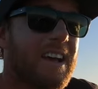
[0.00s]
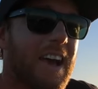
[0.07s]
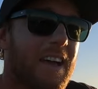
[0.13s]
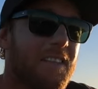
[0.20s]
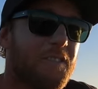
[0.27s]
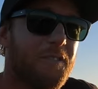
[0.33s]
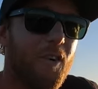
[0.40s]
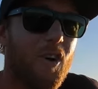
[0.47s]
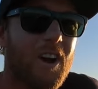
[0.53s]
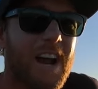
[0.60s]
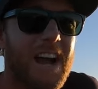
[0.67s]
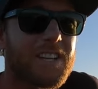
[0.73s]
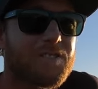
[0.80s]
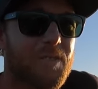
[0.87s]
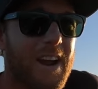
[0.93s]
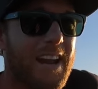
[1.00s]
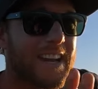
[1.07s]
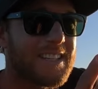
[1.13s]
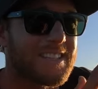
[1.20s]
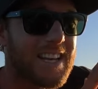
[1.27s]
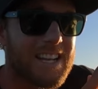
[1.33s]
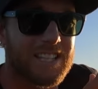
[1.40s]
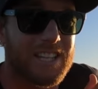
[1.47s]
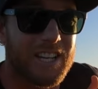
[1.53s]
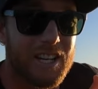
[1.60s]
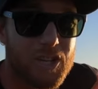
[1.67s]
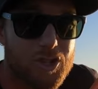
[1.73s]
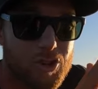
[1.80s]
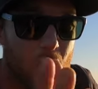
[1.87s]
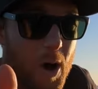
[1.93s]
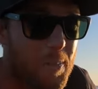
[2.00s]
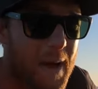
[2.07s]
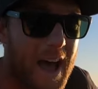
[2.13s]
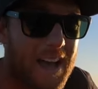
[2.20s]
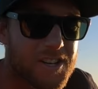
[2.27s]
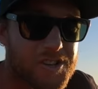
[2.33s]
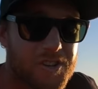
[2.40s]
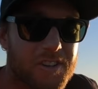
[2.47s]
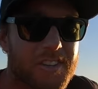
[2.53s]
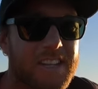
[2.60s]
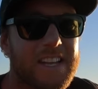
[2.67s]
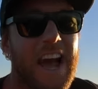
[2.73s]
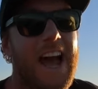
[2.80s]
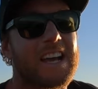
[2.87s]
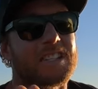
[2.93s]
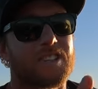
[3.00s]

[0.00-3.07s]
And the forecast reckons that it's going to drop out during the day.